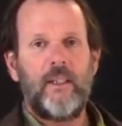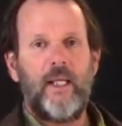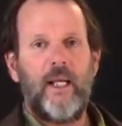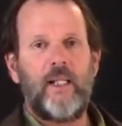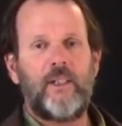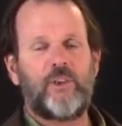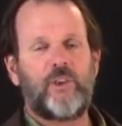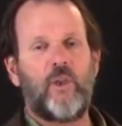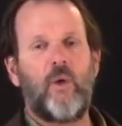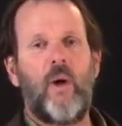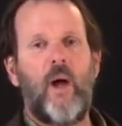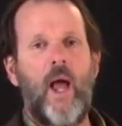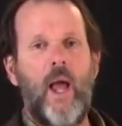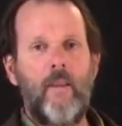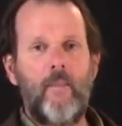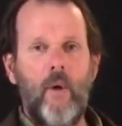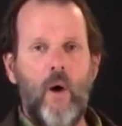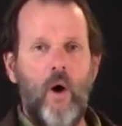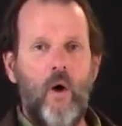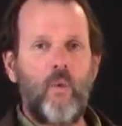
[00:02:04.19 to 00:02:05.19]
And so
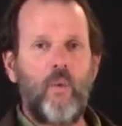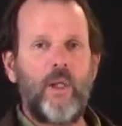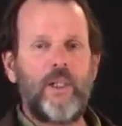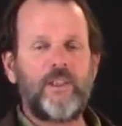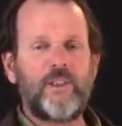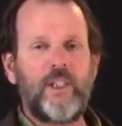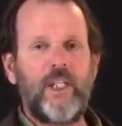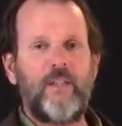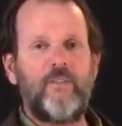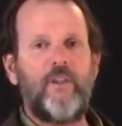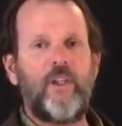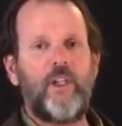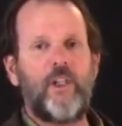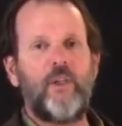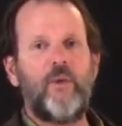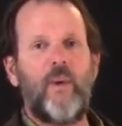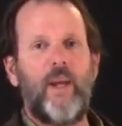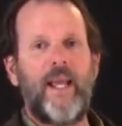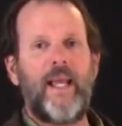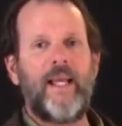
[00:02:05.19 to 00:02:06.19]
I'm always giving
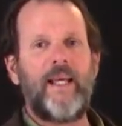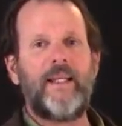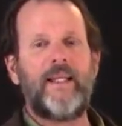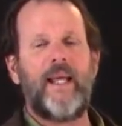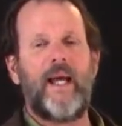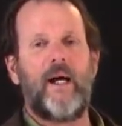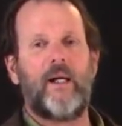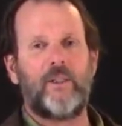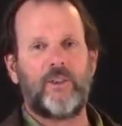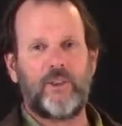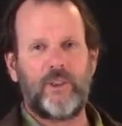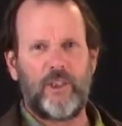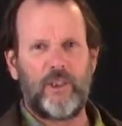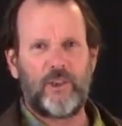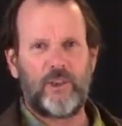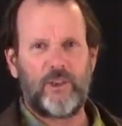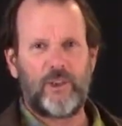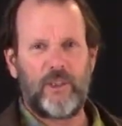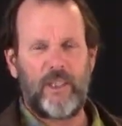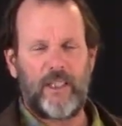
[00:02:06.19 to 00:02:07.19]
you handouts
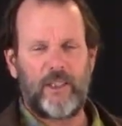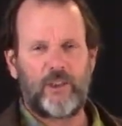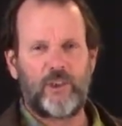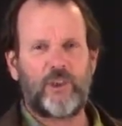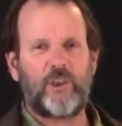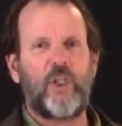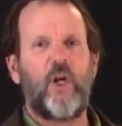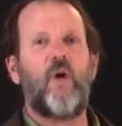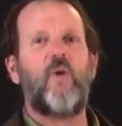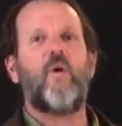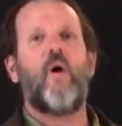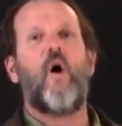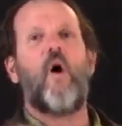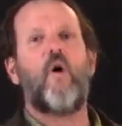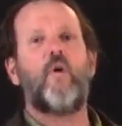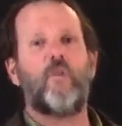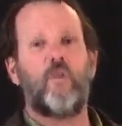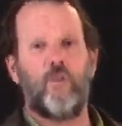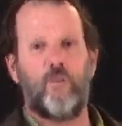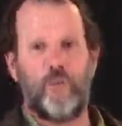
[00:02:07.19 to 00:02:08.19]
that show
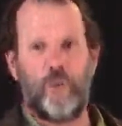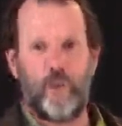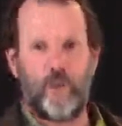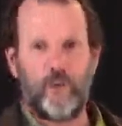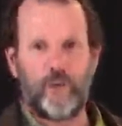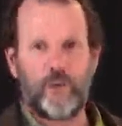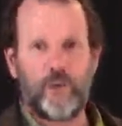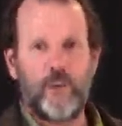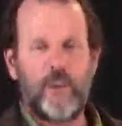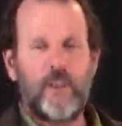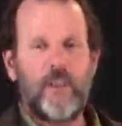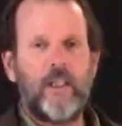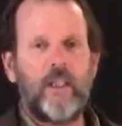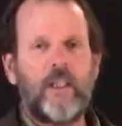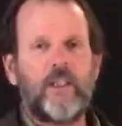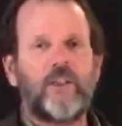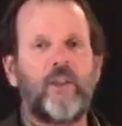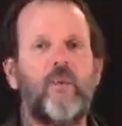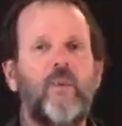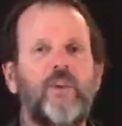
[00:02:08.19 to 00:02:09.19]
overviews,
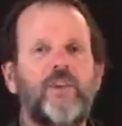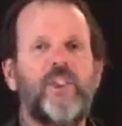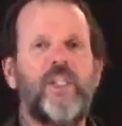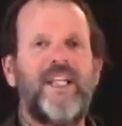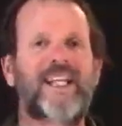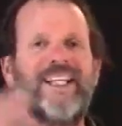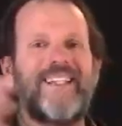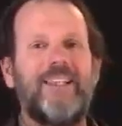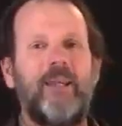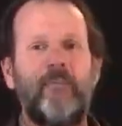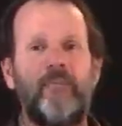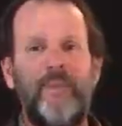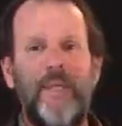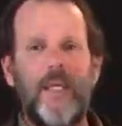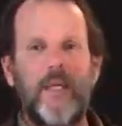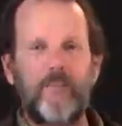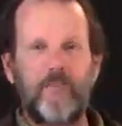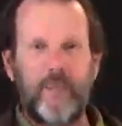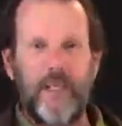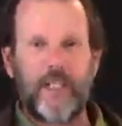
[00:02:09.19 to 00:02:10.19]
because I want you to get the
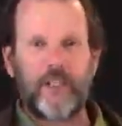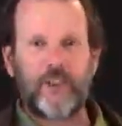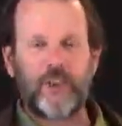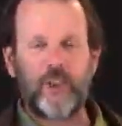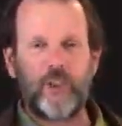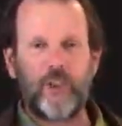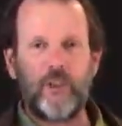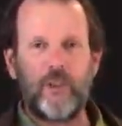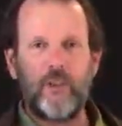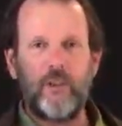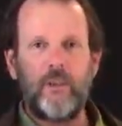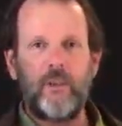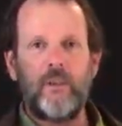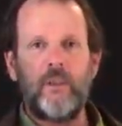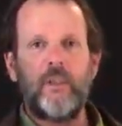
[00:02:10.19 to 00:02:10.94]
big picture,